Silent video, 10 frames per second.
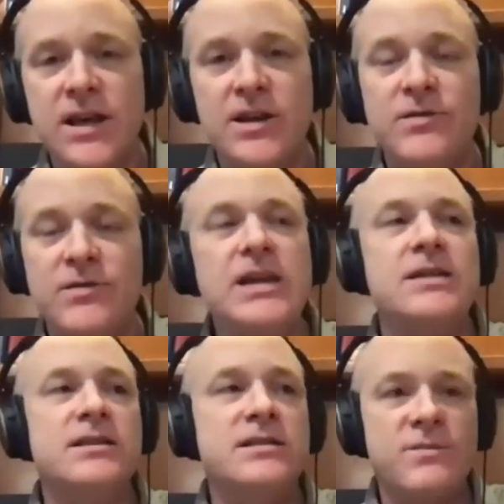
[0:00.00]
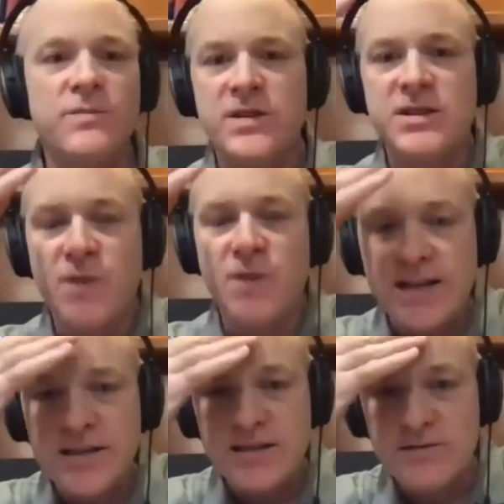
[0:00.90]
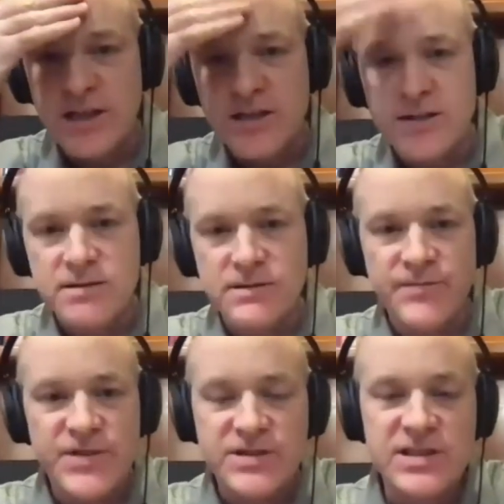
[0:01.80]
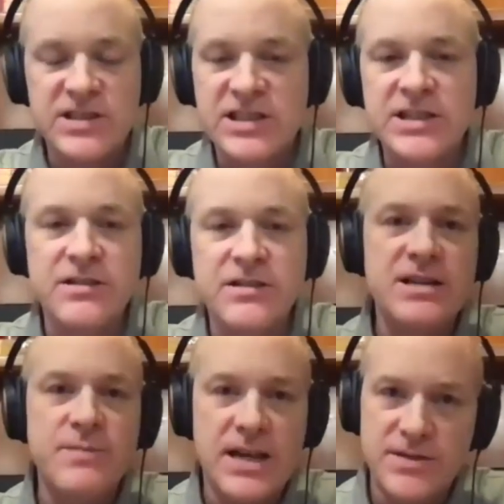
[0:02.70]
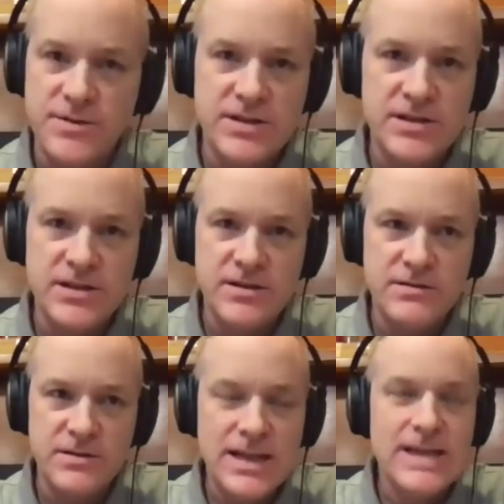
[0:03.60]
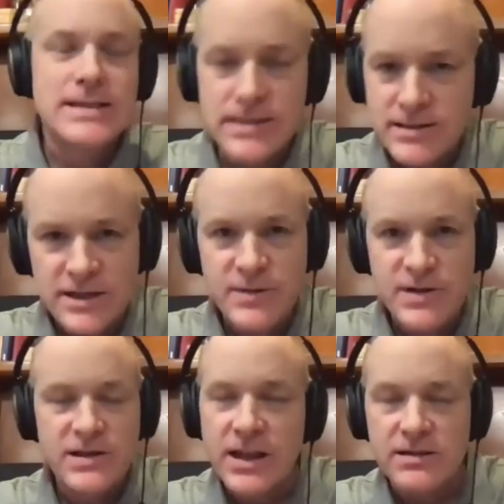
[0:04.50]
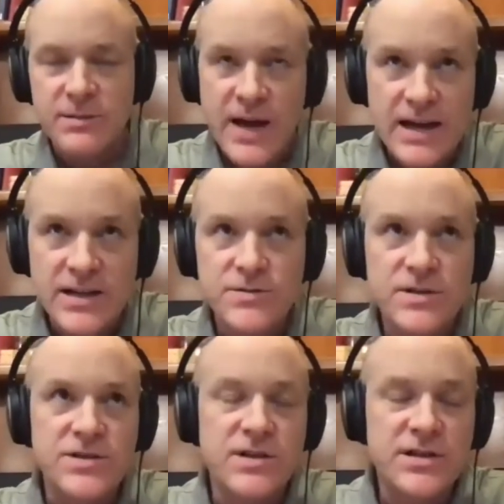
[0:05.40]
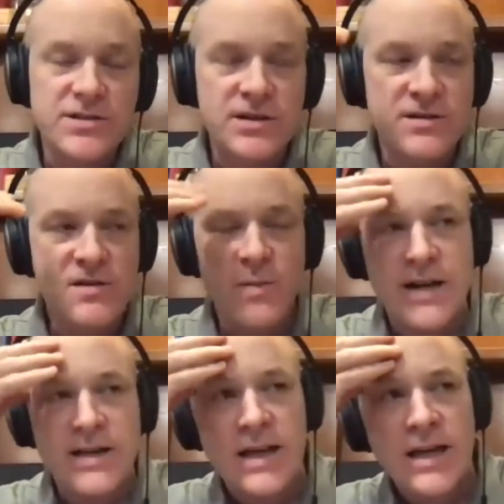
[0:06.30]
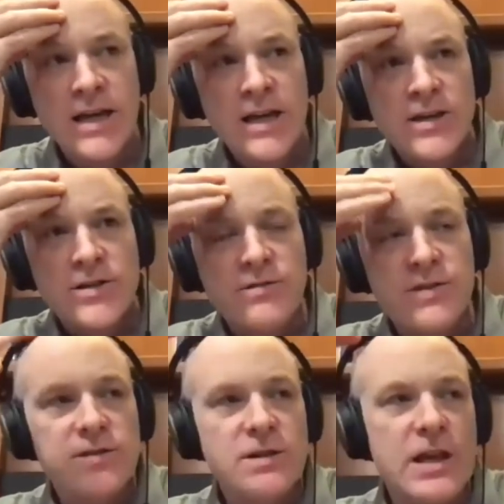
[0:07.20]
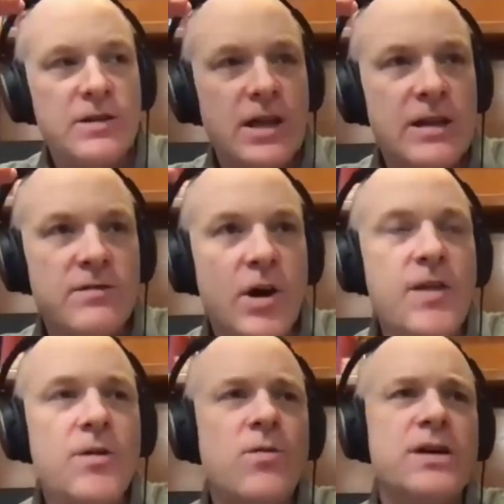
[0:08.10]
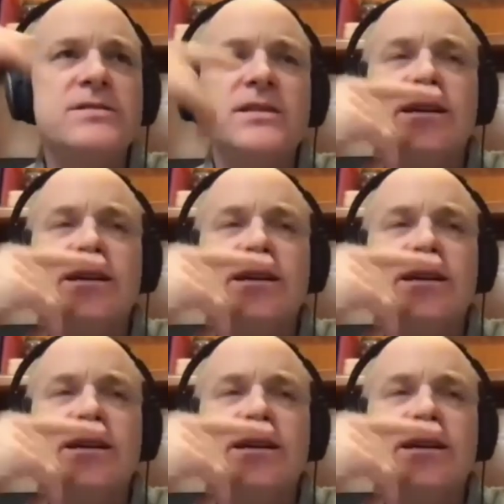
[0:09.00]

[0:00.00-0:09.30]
thinking that their spine is this disintegrating mess, which it isn't. Again, the back is one of the strongest structures of the body. So these, in other ones,